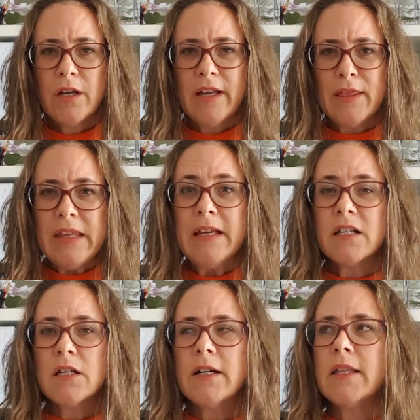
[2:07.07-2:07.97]
and
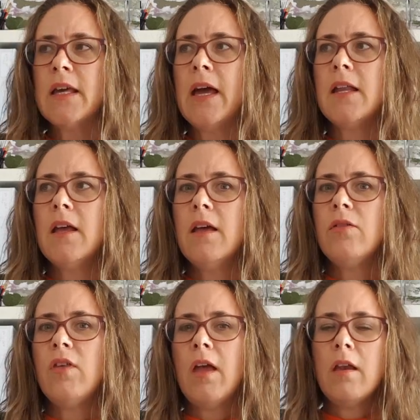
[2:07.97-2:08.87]
things like that,
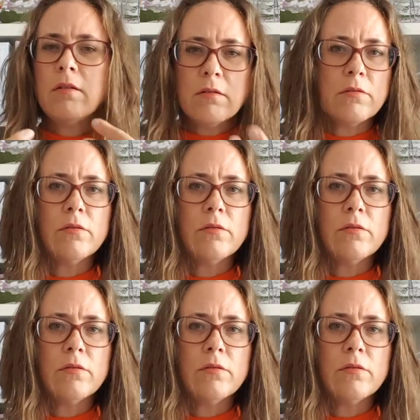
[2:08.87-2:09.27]
then,